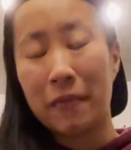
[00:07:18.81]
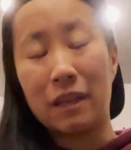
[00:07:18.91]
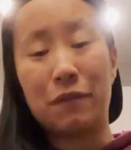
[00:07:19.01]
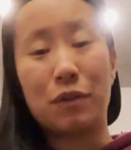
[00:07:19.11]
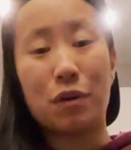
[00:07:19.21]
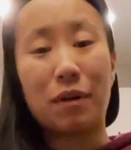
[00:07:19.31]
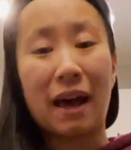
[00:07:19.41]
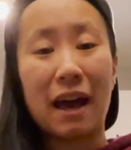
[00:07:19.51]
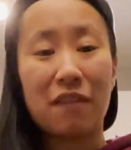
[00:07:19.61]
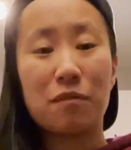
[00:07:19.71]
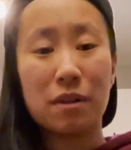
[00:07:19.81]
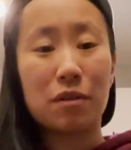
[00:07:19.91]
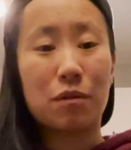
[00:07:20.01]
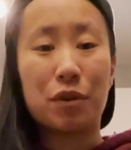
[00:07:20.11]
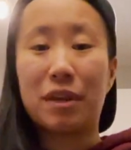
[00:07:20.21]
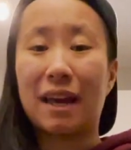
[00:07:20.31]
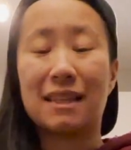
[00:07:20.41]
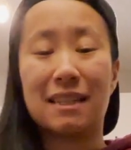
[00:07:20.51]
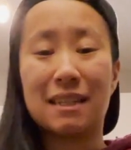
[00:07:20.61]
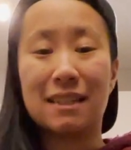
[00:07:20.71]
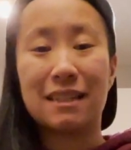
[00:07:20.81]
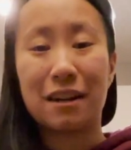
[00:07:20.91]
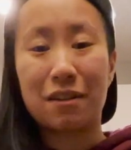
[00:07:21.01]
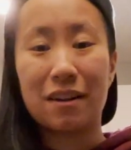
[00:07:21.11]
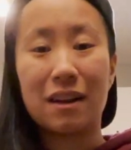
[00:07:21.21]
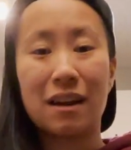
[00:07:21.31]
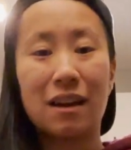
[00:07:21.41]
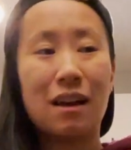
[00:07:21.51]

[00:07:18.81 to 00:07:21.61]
If you don't have milk or you can't take in dairy,